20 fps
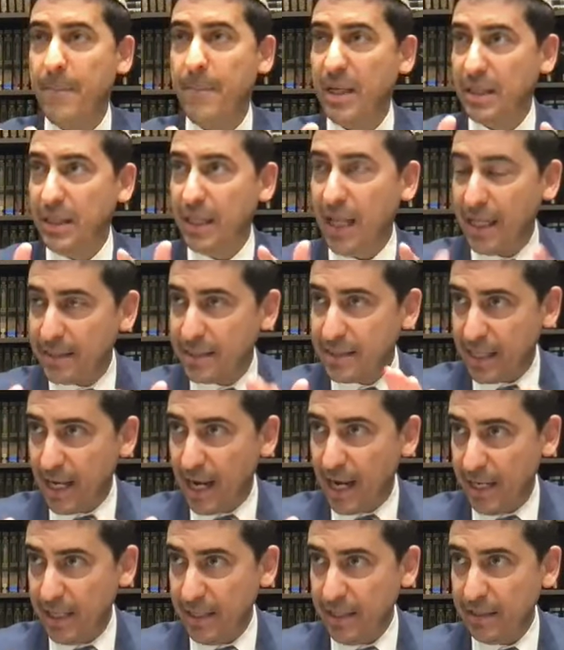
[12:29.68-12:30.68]
But let's
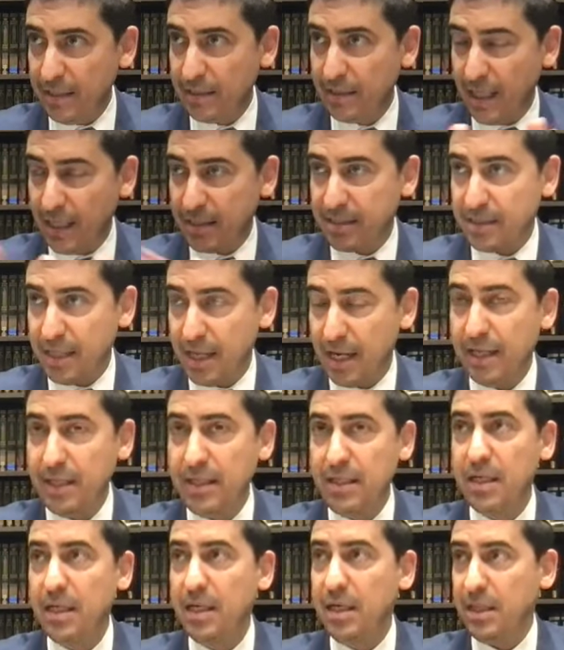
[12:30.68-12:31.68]
say, let's
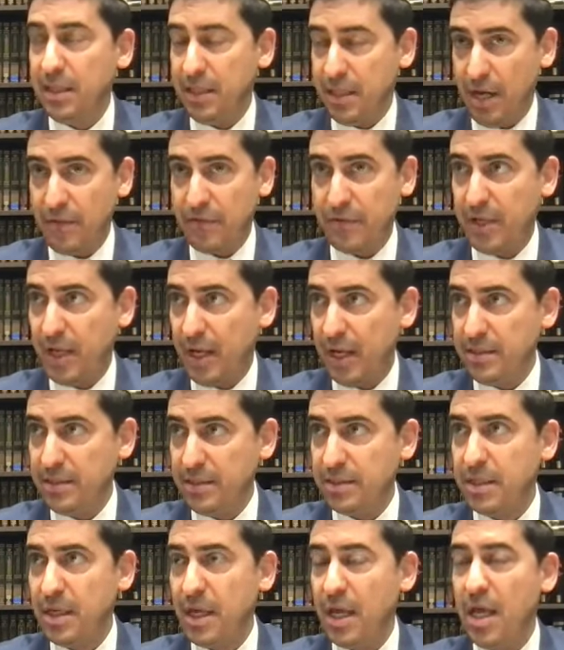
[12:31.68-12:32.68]
say, in the other
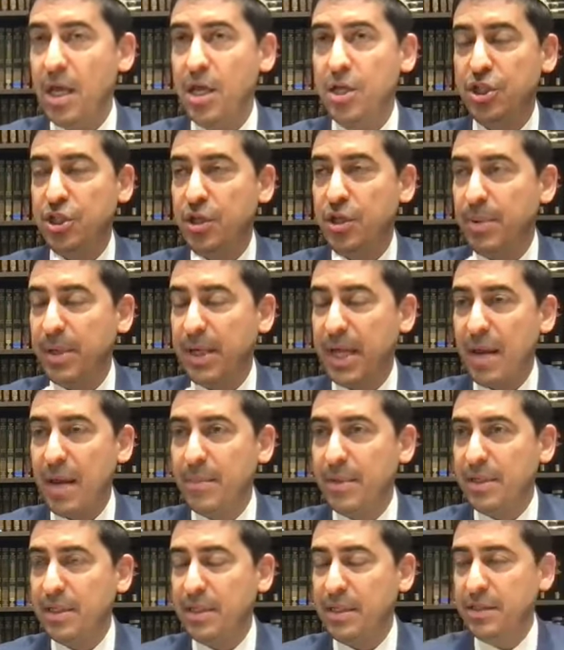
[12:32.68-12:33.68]
case, she
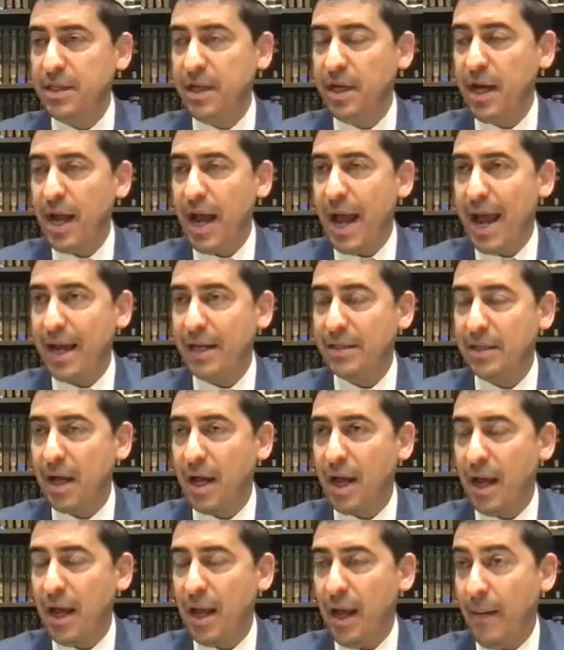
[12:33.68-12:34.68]
became a nida at,
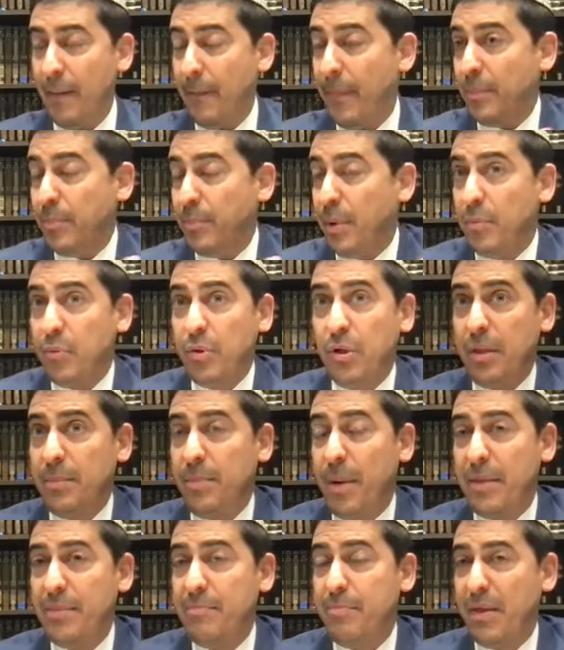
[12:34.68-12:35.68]
uh, uh but, but really
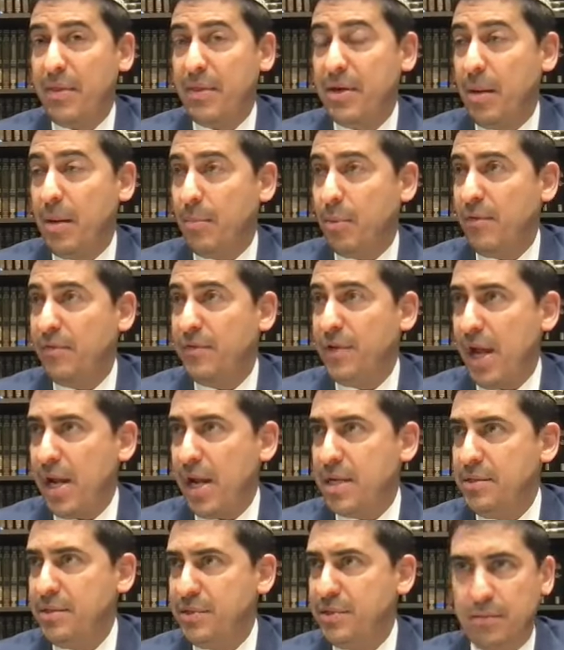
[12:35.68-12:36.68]
by, by the number of
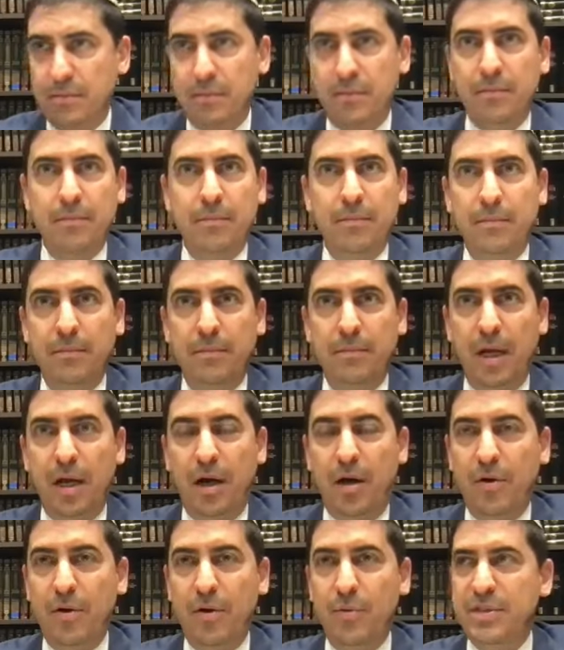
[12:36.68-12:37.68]
days, it
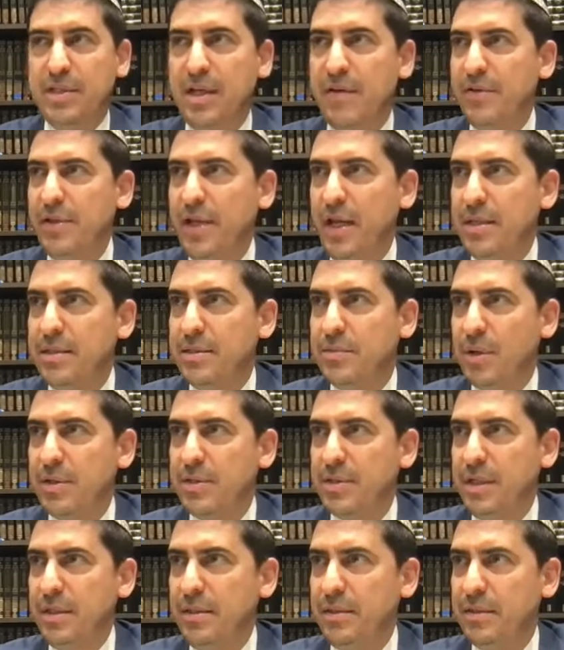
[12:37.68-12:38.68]
already was seven days,
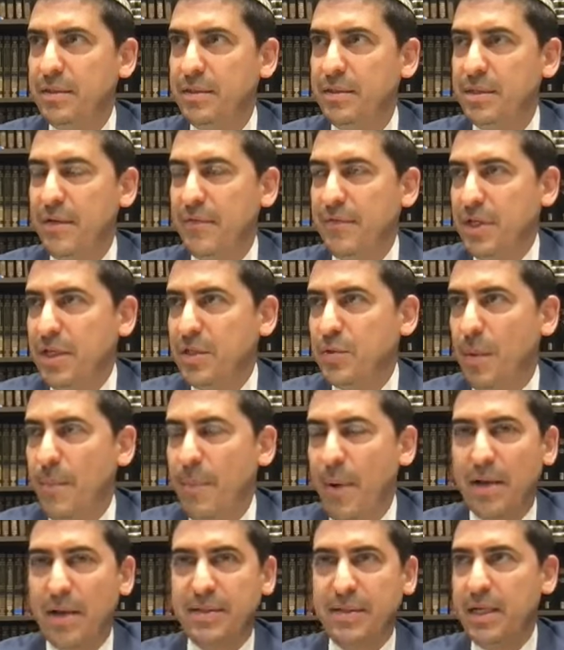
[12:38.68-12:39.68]
wasn't it? Seven days went
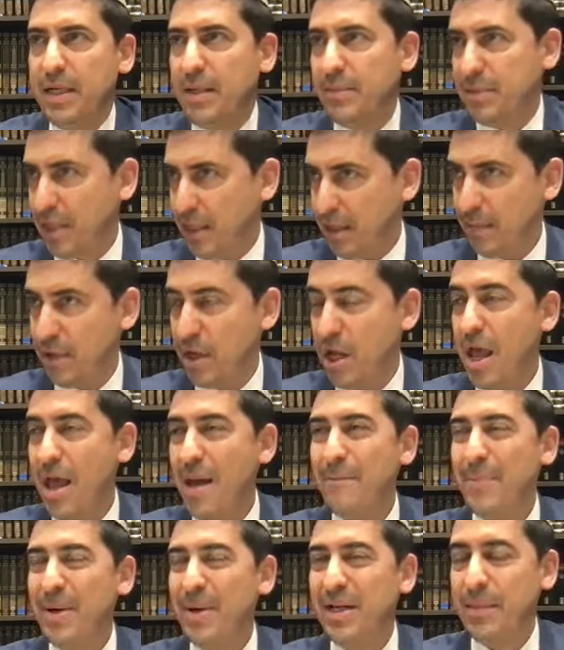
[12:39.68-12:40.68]
by, 10 a.m., 10 a.m.
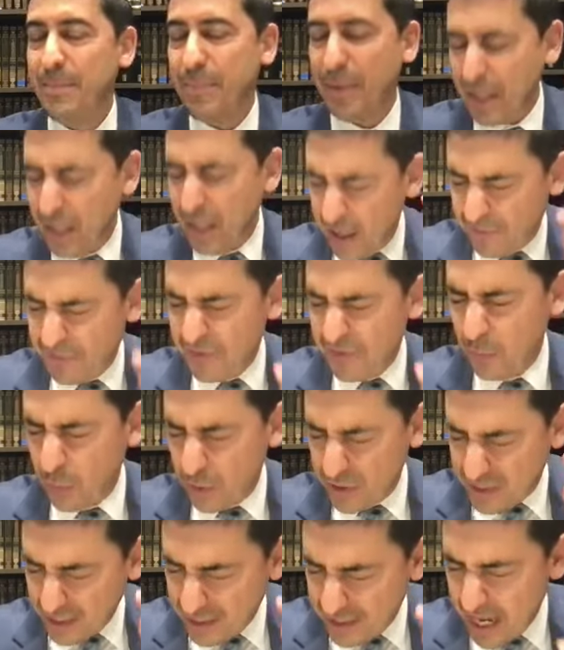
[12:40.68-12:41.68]
But, but if it
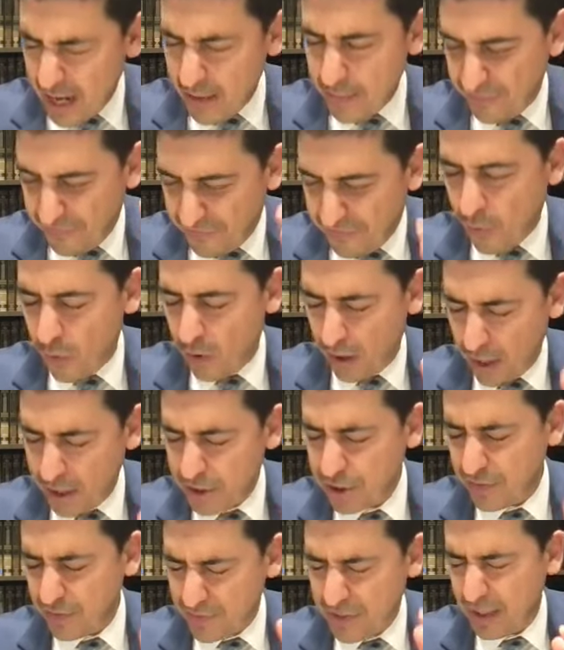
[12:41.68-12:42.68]
was the day before, I
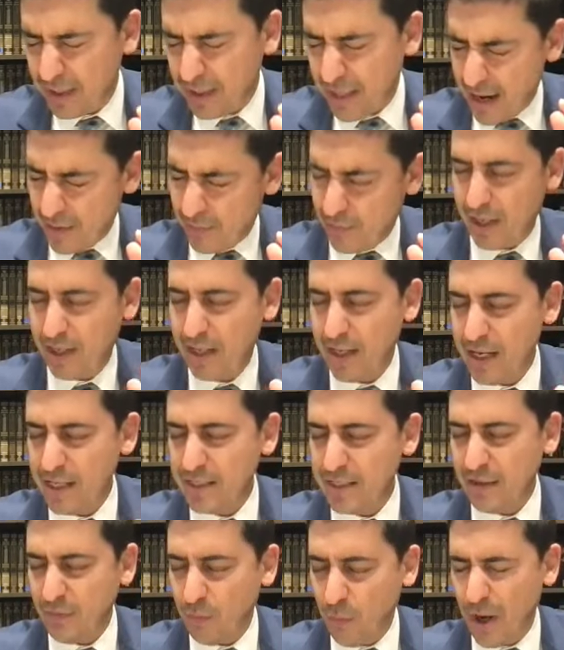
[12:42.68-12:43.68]
should have said it that way.
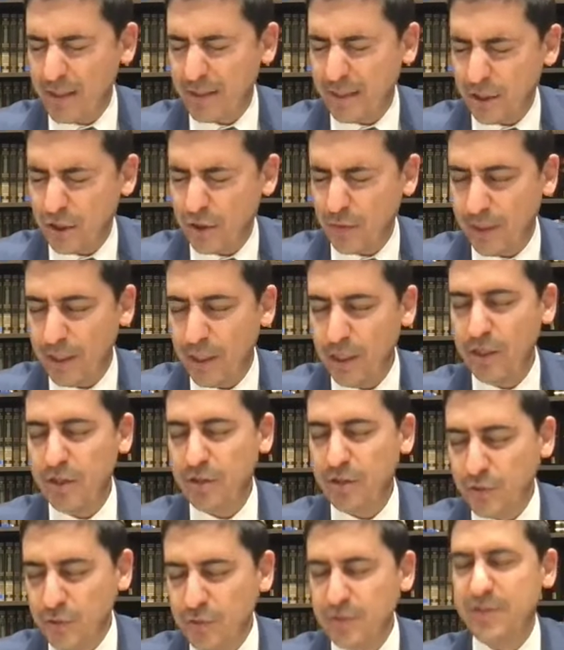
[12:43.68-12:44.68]
So Wednesday should have been
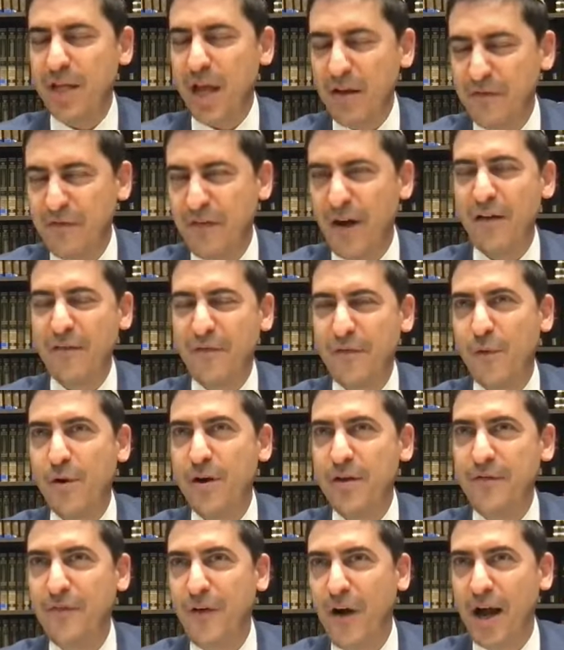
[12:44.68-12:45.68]
Tuesday,
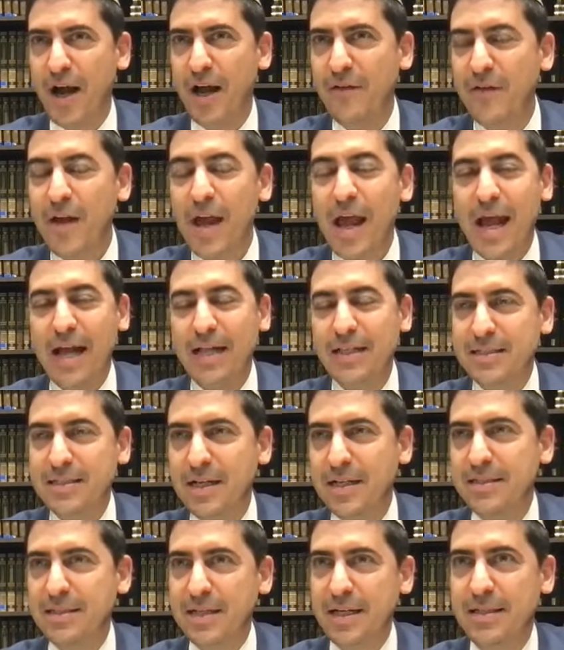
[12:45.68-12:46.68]
5.45, and
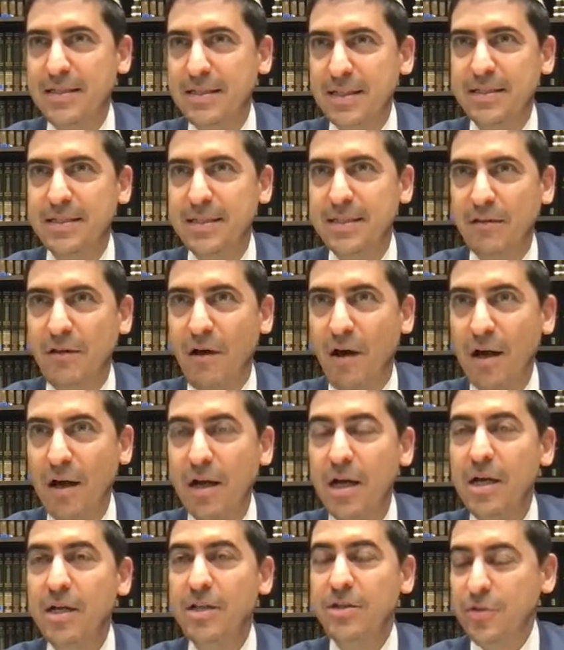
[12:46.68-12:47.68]
sunset is 6
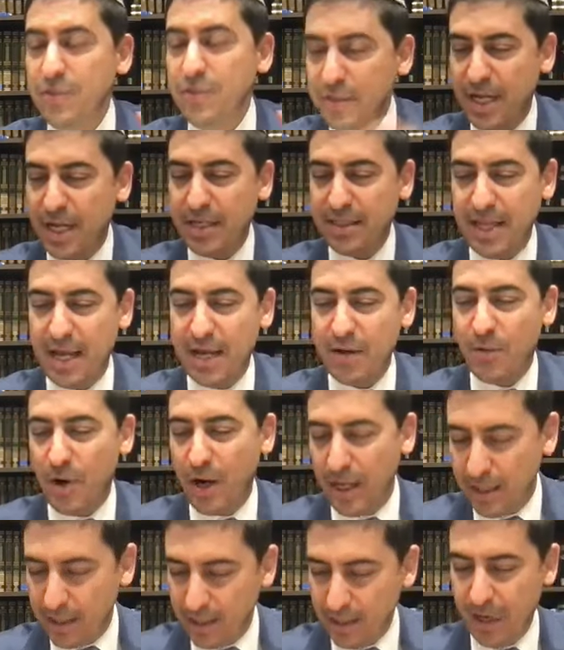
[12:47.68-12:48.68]
o'clock. Tuesday's day
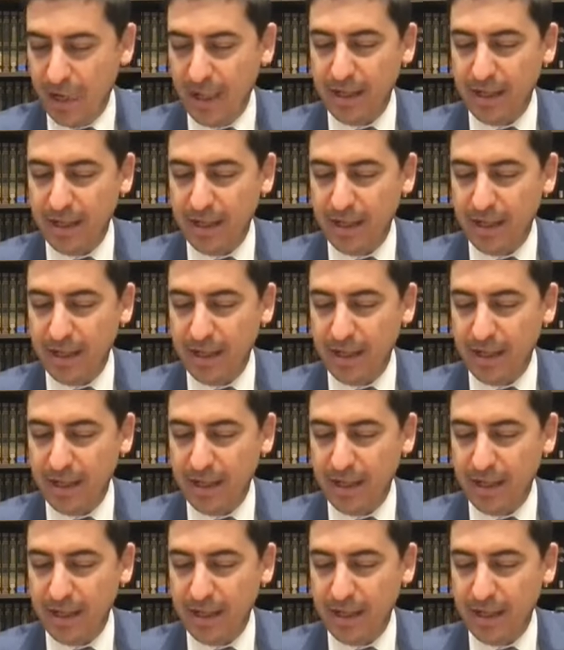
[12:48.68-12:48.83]
one.